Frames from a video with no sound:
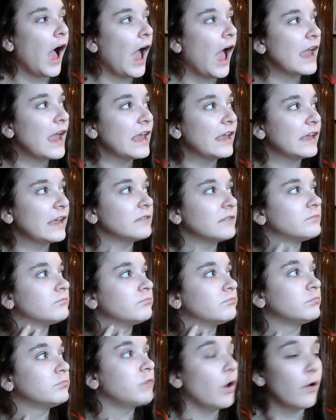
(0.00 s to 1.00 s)
I
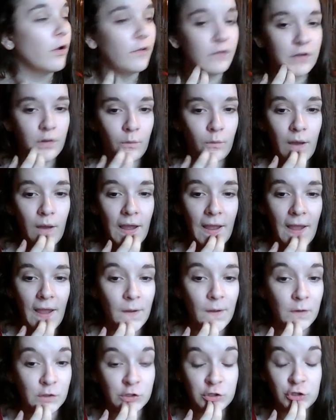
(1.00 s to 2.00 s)
don't even know why.
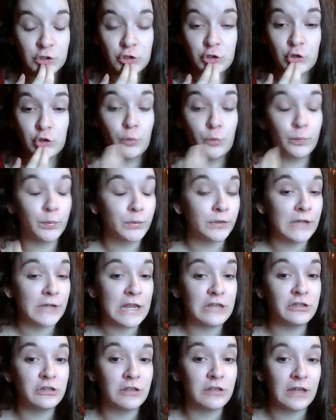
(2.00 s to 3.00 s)
I was super
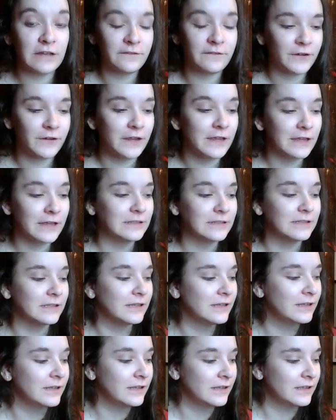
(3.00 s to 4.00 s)
into that freaking
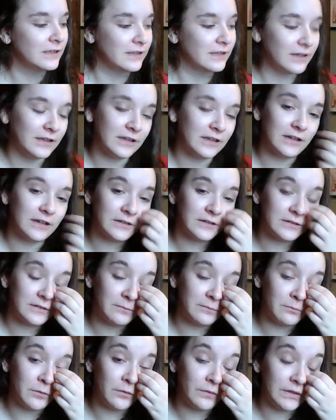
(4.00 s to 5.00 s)

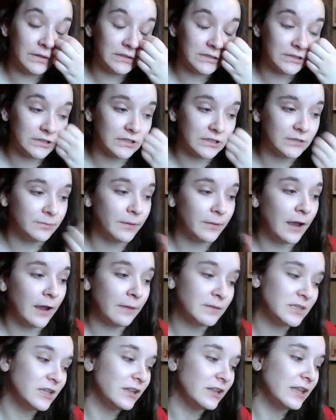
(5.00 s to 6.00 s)
movie series, but
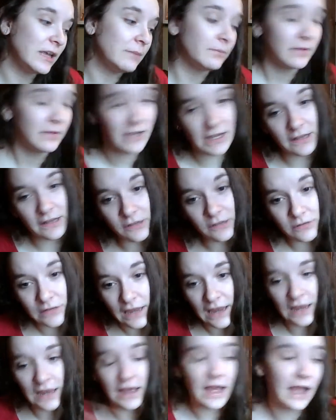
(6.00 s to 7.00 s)
I still am. It's
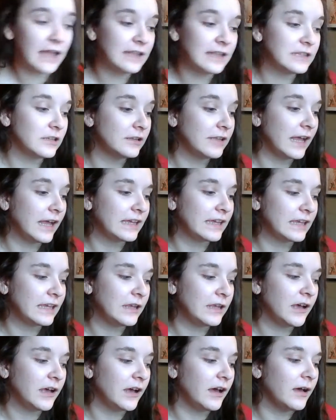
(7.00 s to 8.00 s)
okay. I still like
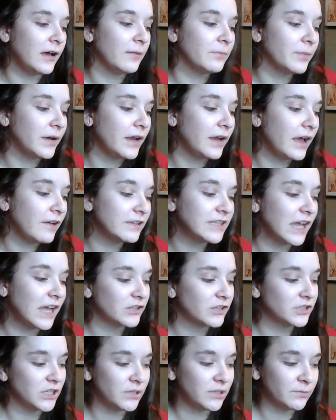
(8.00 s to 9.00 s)
it. But I was
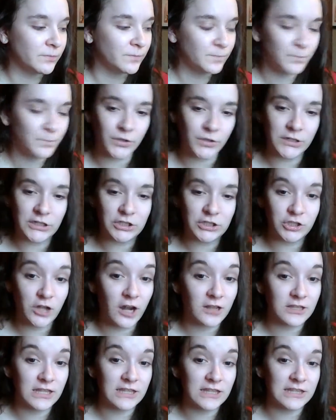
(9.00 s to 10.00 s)
actually pretty
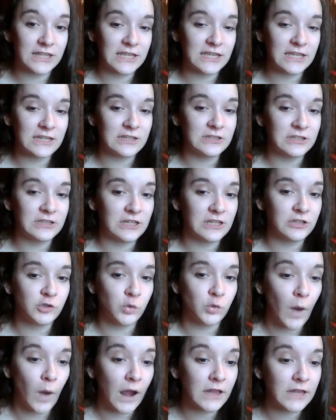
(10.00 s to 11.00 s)
shocked that they did
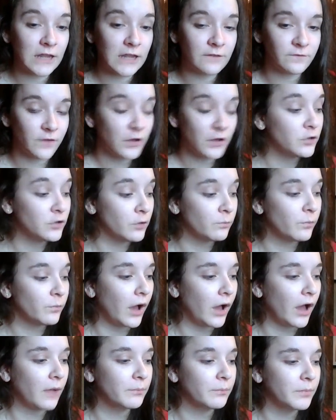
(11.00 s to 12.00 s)
Twilight Funko
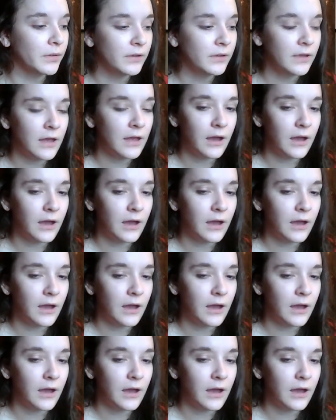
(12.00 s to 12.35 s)
Pop,